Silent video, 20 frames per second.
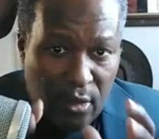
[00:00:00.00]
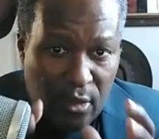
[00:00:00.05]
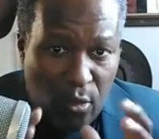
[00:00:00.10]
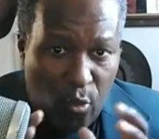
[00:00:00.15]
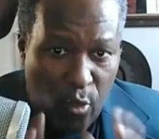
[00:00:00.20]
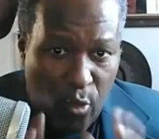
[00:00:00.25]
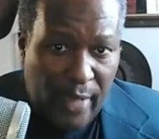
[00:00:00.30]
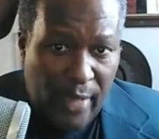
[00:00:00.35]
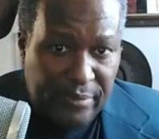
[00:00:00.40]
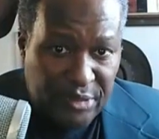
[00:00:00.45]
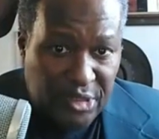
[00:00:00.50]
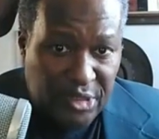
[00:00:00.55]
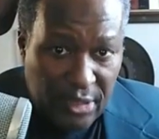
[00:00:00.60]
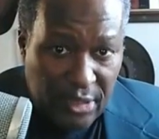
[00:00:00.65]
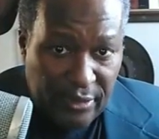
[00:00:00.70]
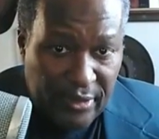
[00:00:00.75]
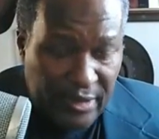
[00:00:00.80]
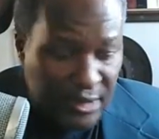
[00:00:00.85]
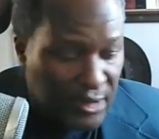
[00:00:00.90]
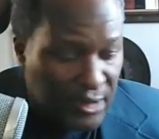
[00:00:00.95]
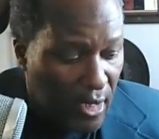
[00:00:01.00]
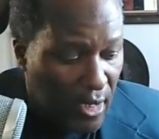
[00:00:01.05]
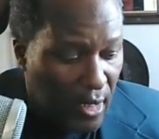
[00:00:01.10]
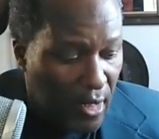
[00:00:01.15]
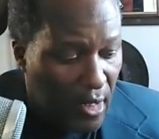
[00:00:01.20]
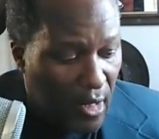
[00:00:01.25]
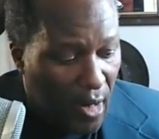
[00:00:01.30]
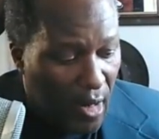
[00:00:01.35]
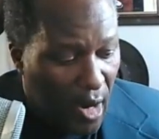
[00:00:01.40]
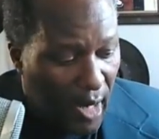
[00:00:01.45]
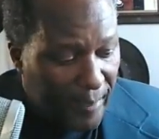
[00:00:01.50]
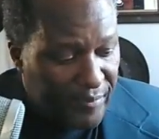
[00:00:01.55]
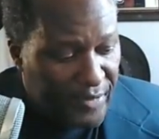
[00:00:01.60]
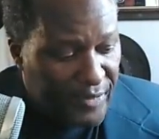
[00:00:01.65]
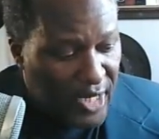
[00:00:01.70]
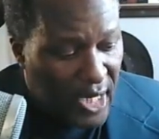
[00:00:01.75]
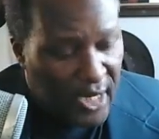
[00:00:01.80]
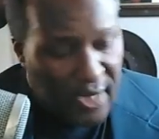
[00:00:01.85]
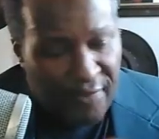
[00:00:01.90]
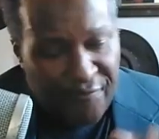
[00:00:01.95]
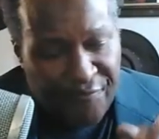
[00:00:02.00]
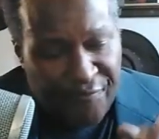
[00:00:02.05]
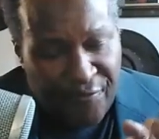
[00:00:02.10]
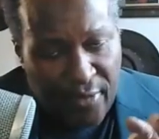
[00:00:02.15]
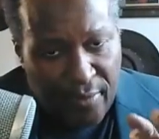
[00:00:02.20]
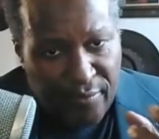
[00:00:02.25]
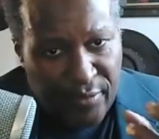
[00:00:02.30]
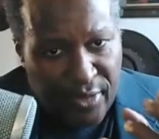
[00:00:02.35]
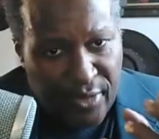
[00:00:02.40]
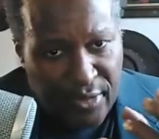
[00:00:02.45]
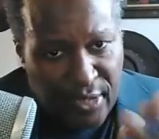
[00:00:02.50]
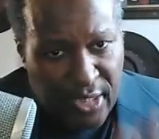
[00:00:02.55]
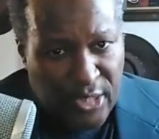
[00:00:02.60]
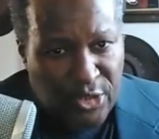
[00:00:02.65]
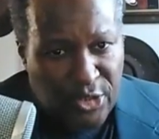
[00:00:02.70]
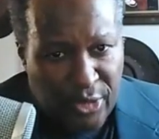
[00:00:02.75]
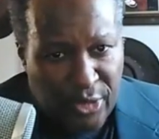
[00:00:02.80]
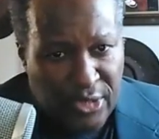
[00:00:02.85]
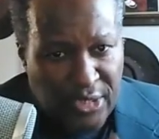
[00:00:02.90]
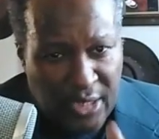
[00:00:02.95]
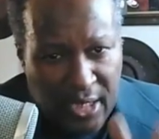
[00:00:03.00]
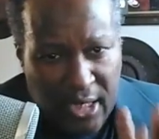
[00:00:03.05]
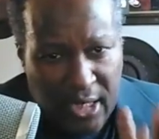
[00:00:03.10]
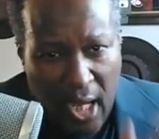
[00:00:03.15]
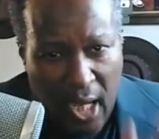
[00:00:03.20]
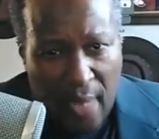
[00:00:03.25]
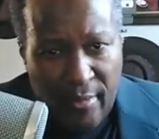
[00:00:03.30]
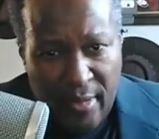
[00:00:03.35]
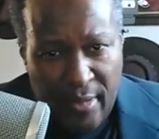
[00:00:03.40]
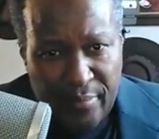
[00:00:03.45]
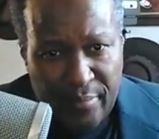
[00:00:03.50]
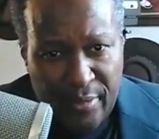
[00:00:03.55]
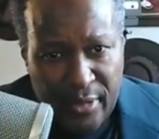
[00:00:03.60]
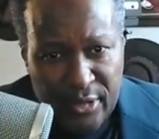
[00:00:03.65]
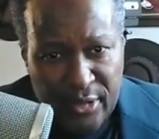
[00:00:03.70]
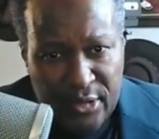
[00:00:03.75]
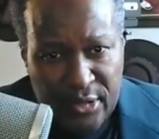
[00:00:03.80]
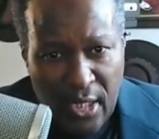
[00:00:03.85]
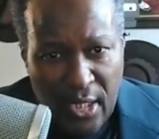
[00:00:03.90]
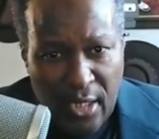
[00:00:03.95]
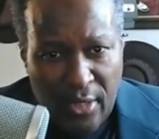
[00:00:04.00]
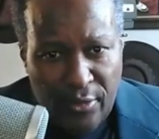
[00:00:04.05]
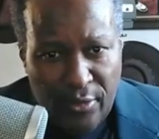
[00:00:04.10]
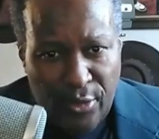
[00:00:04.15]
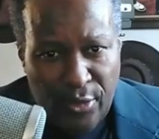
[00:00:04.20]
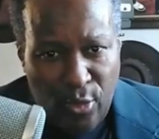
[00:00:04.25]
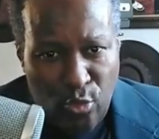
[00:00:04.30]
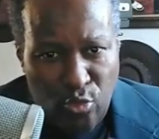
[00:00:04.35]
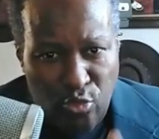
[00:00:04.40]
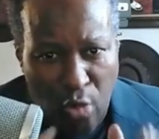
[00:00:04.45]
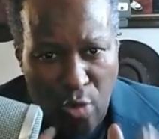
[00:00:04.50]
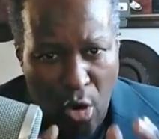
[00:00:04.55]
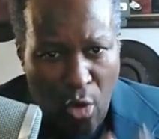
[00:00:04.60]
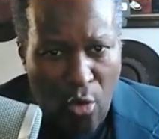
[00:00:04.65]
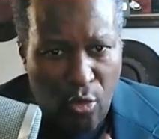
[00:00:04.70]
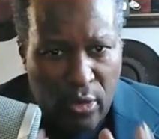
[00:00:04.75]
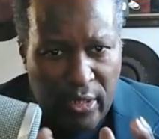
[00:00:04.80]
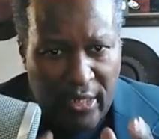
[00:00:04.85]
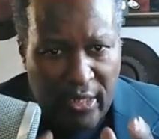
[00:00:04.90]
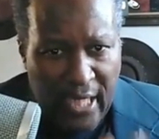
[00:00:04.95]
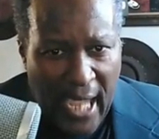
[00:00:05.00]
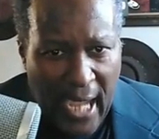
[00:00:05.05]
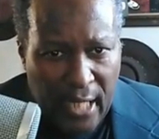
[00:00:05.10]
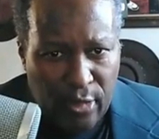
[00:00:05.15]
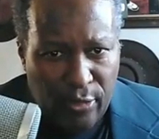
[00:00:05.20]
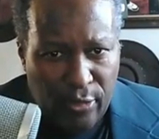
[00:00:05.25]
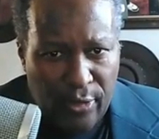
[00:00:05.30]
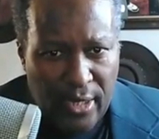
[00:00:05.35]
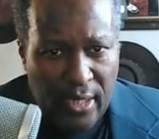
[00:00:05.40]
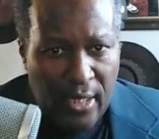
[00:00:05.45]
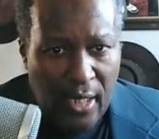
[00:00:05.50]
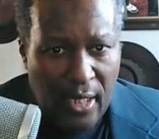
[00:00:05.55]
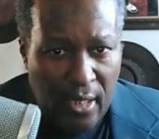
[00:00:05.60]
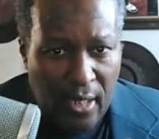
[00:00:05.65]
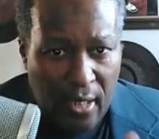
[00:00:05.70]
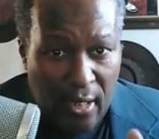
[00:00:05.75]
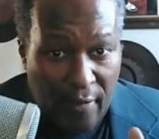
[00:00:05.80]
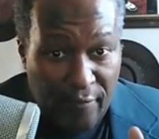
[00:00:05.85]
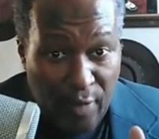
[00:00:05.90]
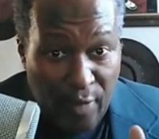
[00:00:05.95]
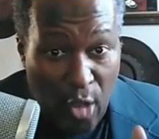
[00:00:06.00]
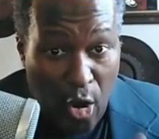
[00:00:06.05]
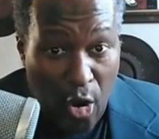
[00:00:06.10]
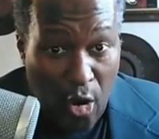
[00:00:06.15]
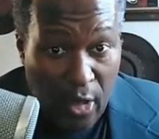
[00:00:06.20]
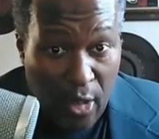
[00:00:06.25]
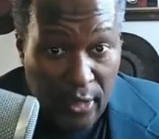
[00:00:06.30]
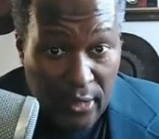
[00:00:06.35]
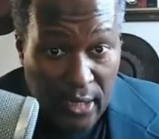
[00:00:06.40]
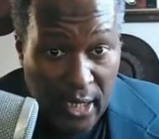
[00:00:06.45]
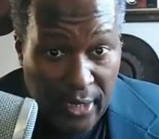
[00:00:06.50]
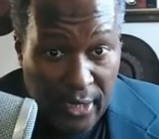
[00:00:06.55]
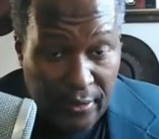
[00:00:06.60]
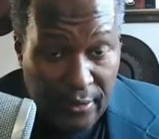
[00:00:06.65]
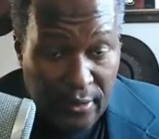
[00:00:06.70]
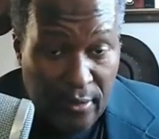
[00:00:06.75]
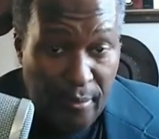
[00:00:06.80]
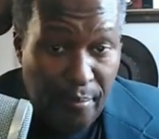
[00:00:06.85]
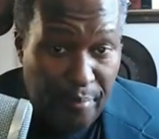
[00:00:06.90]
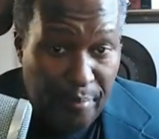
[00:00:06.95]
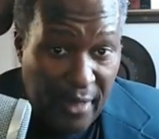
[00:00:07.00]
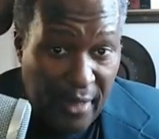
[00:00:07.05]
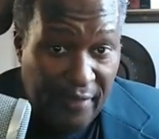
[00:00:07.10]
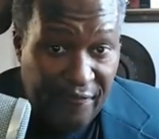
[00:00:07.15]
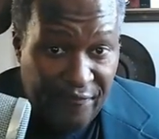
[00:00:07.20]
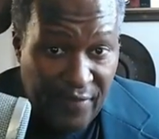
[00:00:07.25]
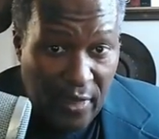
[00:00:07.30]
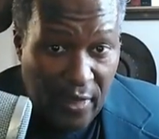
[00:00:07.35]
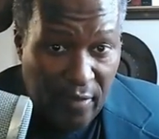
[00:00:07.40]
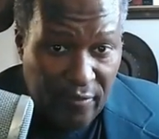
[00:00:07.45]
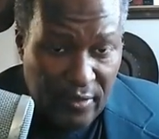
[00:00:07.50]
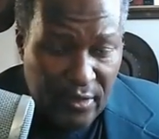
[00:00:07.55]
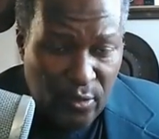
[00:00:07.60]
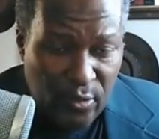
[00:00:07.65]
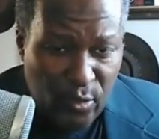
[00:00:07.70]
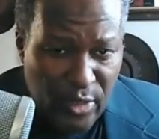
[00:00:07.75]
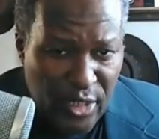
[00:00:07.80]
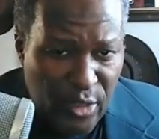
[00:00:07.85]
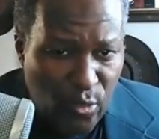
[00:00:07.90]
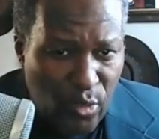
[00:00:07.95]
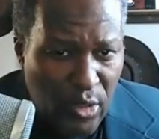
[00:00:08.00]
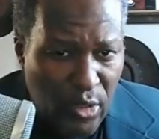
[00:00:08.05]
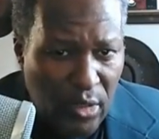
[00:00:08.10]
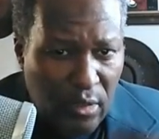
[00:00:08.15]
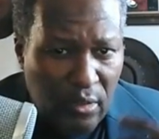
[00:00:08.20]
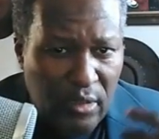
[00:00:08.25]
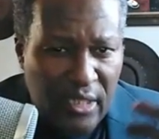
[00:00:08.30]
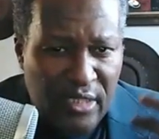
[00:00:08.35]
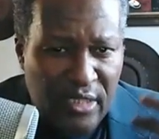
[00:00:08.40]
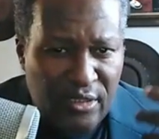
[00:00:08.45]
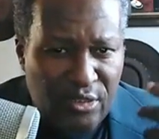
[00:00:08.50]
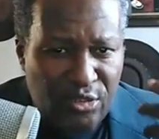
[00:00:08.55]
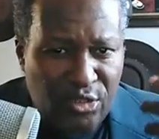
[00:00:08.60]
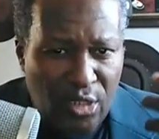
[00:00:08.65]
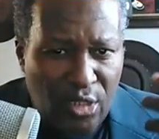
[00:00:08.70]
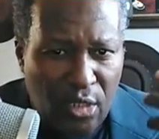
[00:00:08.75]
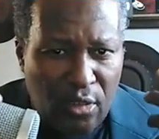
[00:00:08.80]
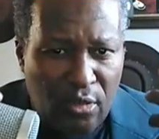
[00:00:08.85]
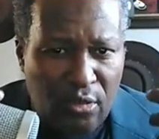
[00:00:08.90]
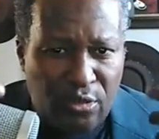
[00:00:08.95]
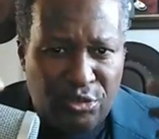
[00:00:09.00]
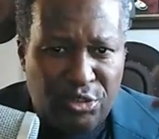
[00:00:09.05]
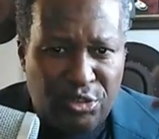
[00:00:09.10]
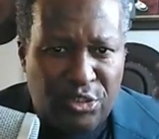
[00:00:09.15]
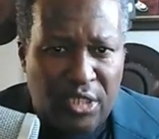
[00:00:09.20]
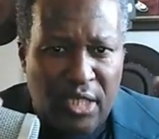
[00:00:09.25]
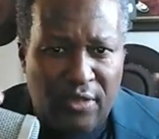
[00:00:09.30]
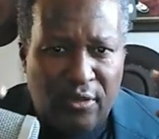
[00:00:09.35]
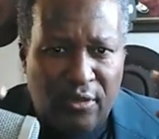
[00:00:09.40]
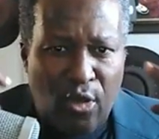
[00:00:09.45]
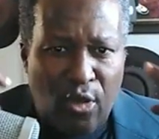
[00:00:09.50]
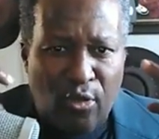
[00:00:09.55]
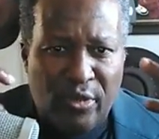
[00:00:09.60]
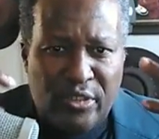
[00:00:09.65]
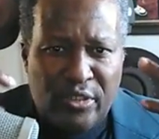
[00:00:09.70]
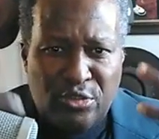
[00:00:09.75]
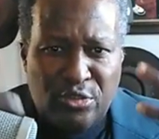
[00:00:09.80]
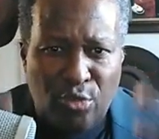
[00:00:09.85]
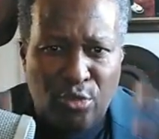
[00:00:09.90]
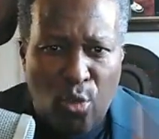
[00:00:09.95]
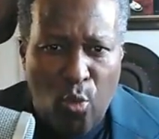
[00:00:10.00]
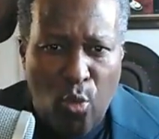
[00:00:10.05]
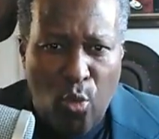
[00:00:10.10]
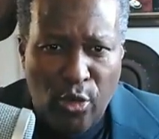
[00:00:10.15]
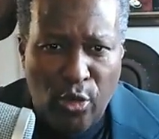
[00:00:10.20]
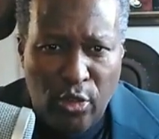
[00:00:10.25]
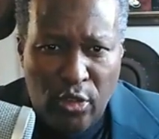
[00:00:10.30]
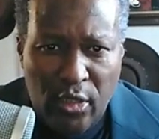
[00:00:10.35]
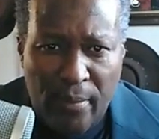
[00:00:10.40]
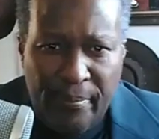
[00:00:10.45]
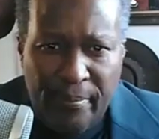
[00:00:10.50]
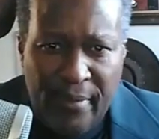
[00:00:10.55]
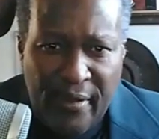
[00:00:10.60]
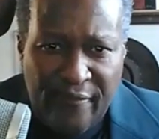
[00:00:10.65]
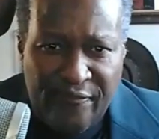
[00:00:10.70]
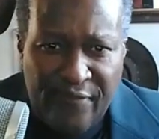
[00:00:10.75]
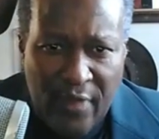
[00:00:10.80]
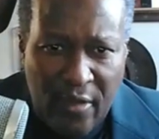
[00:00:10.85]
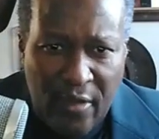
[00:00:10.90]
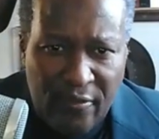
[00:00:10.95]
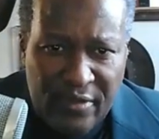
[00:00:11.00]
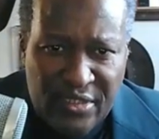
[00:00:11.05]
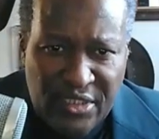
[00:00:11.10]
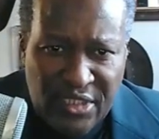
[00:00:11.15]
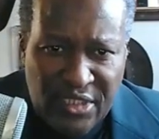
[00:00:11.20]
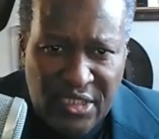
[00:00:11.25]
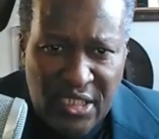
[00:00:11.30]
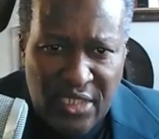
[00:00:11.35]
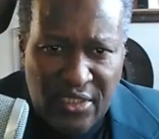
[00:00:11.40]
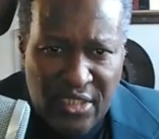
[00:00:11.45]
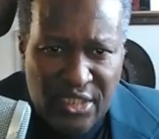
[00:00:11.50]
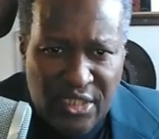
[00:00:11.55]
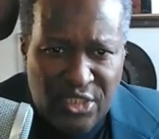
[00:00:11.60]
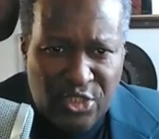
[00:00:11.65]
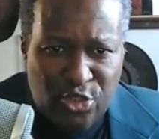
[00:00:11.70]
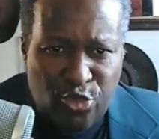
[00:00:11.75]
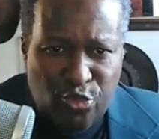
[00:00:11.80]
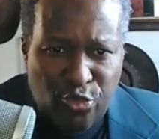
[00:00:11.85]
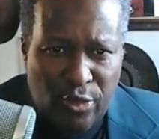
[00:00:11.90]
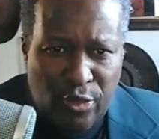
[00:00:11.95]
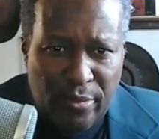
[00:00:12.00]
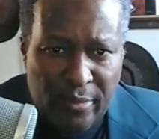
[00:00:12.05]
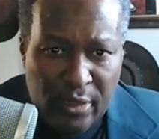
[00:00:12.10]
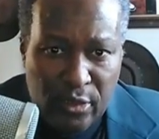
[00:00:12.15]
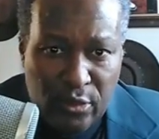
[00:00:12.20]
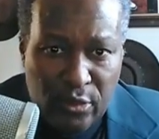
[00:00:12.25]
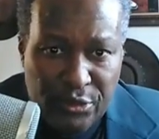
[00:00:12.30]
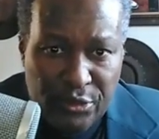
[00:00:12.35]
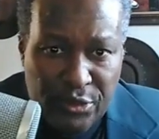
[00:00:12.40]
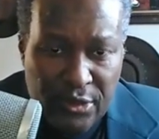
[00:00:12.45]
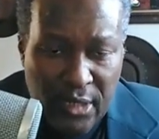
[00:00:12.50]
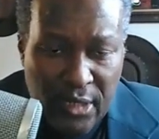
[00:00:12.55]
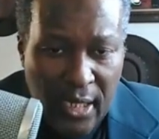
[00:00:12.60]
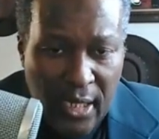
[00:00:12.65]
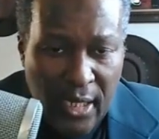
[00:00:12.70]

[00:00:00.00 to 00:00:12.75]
web series I'm taken from the Dick Tracy comic books, The Rogue Gallery of the Hardliner, Buck Velvet. We will indulge and go into the world of Buck Velvet and see these criminals,